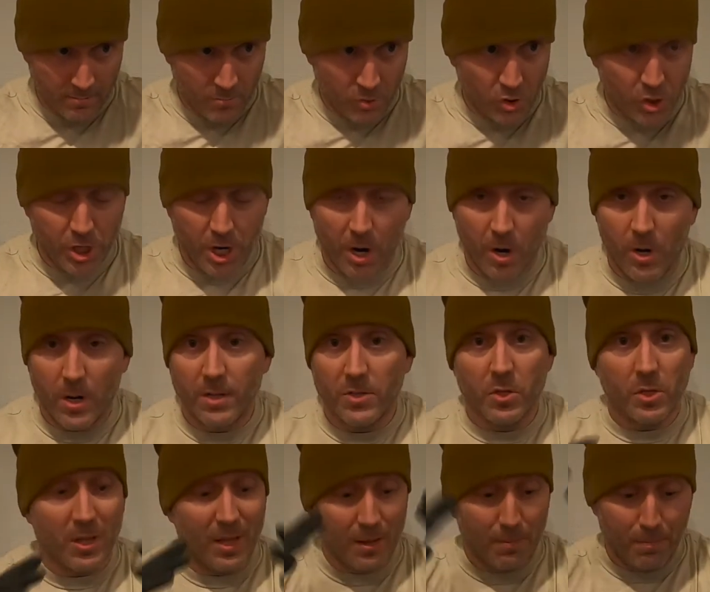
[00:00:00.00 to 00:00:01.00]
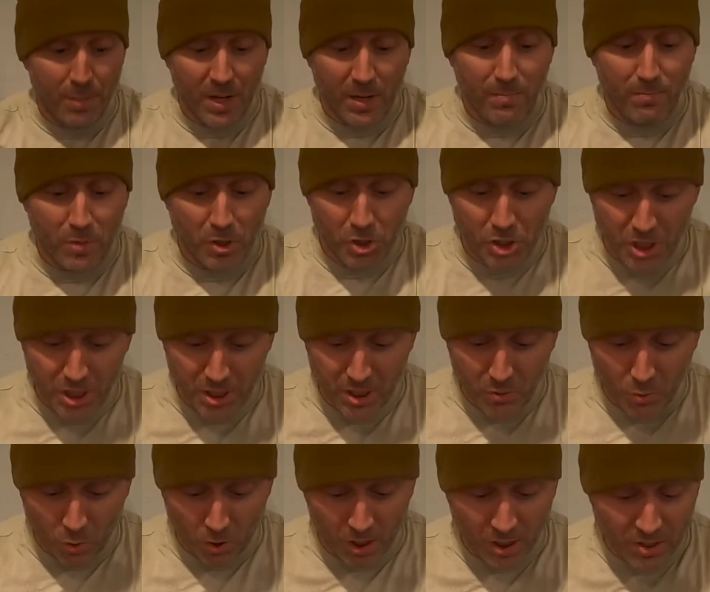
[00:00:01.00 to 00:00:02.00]
charities that are like big machine
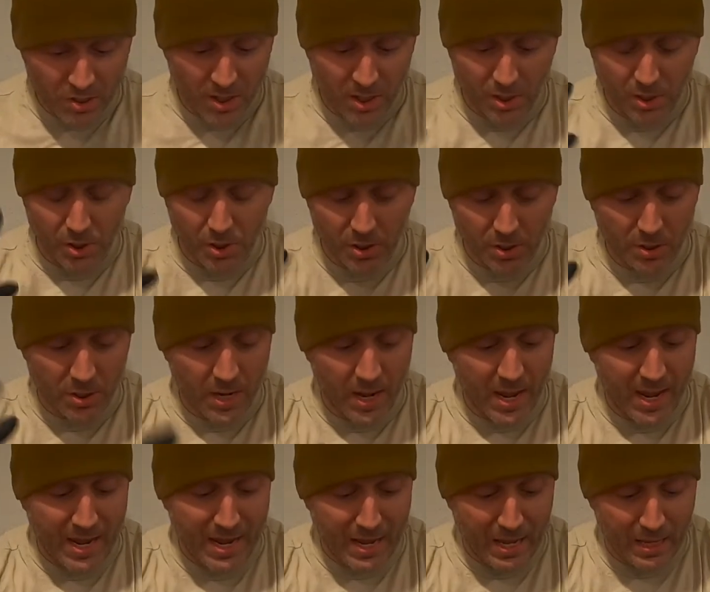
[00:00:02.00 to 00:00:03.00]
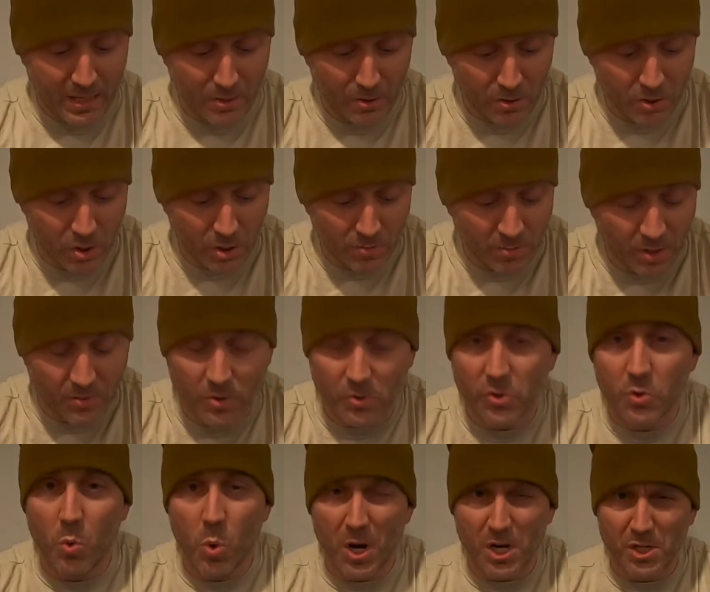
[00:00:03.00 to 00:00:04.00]
organizations, and sometimes there's
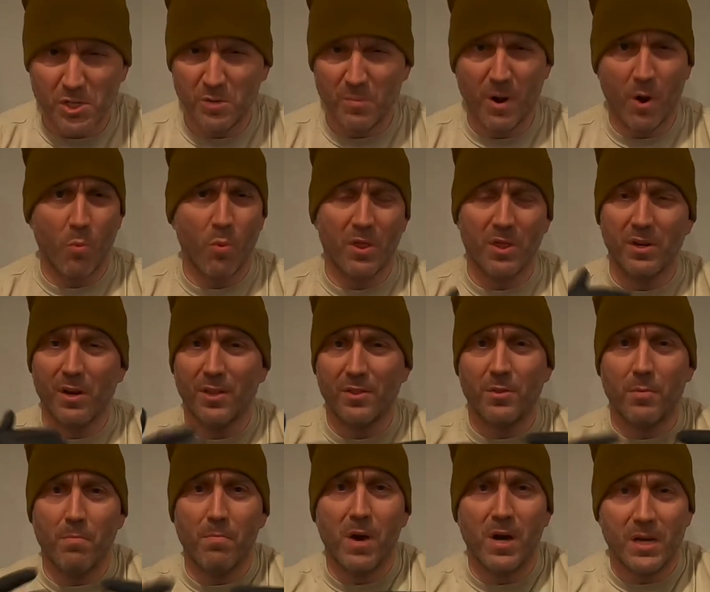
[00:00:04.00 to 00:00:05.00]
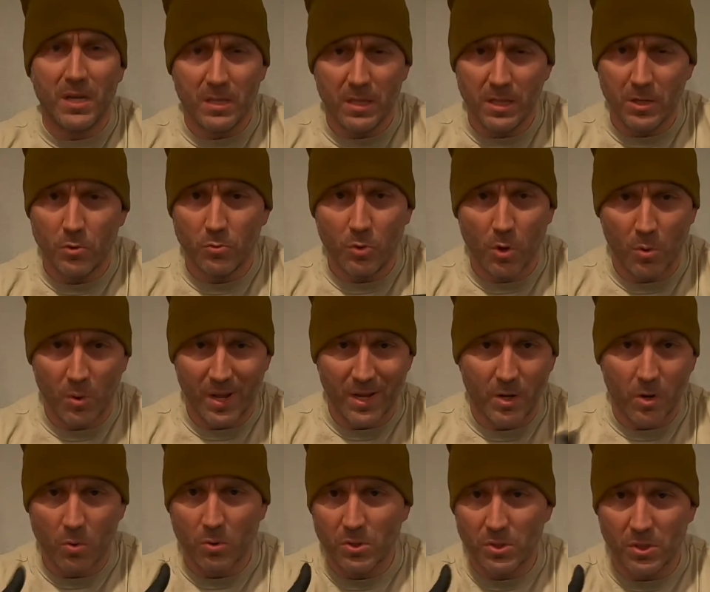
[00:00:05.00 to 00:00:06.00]
question about whether or not the money that you donate
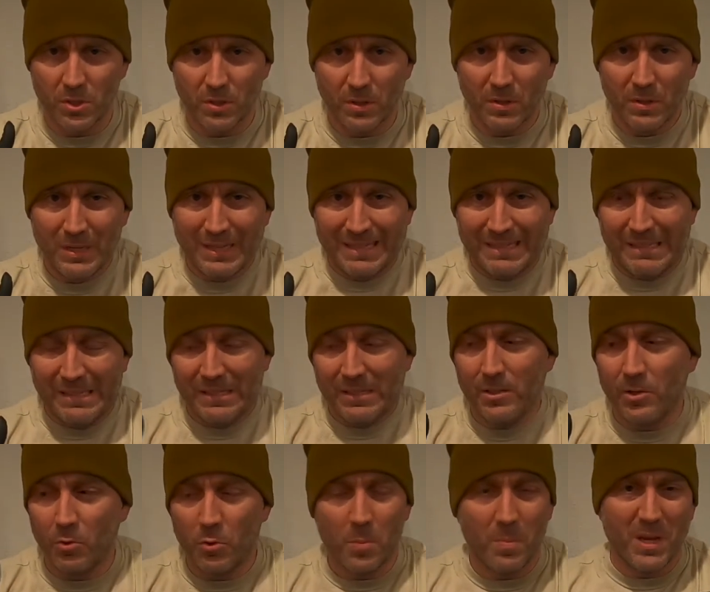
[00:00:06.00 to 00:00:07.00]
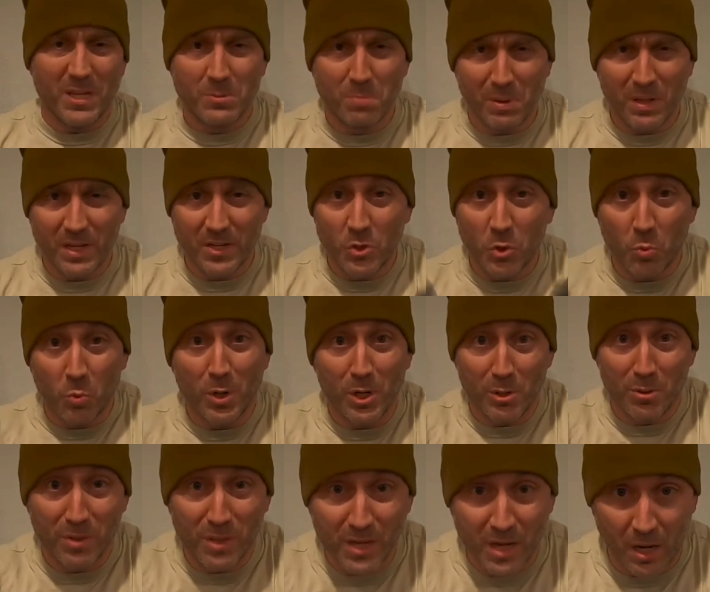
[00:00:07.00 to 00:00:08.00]
goes to, you know, the best place or where you
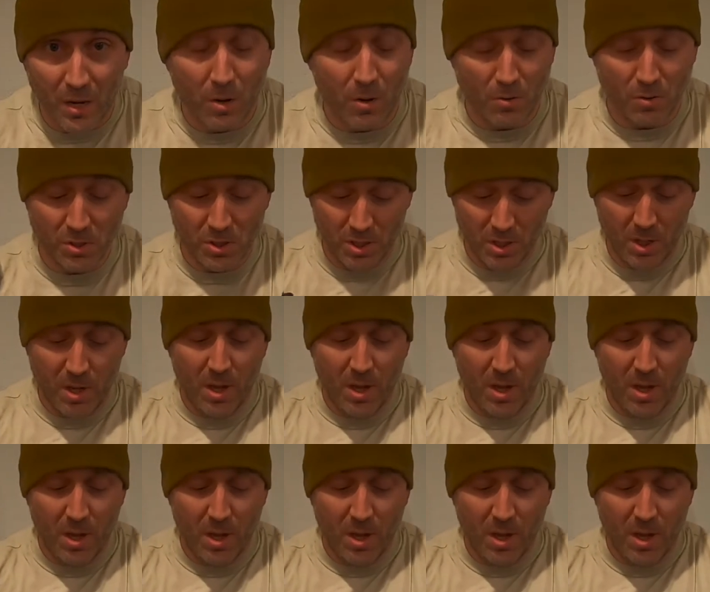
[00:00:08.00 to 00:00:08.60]
think it goes.